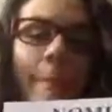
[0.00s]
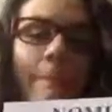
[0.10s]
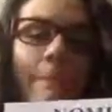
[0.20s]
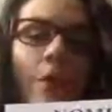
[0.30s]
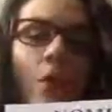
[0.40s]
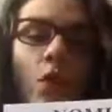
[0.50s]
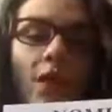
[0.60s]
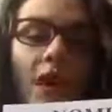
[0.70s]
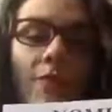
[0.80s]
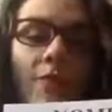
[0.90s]

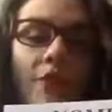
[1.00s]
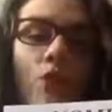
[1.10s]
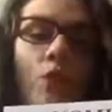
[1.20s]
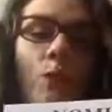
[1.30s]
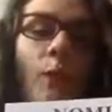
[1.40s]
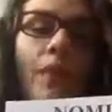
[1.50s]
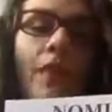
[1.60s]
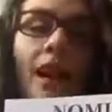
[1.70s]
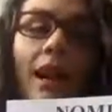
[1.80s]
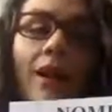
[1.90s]
Mora su
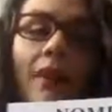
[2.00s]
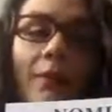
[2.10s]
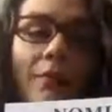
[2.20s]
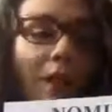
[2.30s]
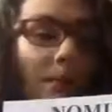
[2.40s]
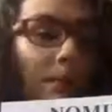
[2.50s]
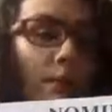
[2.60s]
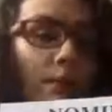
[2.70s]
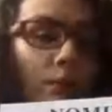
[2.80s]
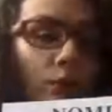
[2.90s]
plava are
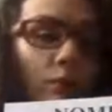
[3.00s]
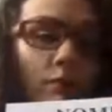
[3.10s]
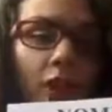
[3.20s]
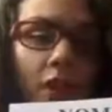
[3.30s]
blue.